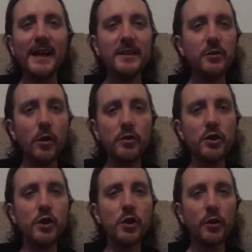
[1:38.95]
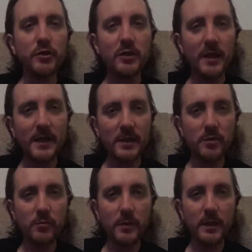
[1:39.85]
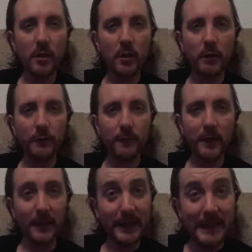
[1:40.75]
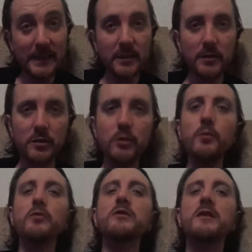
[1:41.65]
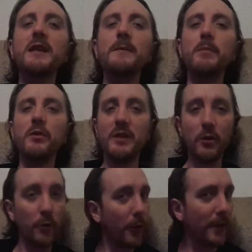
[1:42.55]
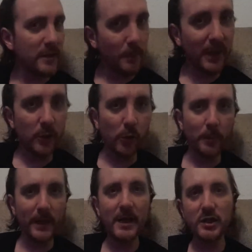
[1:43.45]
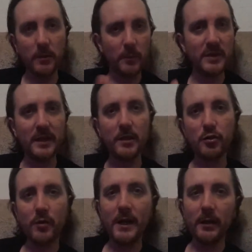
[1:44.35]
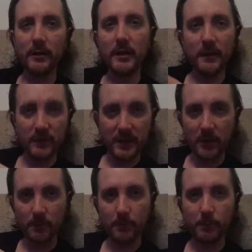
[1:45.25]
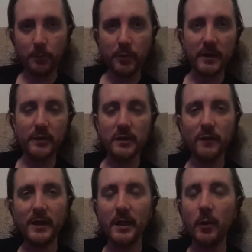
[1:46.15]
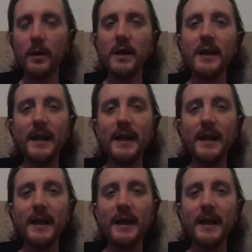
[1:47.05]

it's not just the history of Elite 2's theme music, although that's the big culmination that we see in the trailer that you've seen on previous video.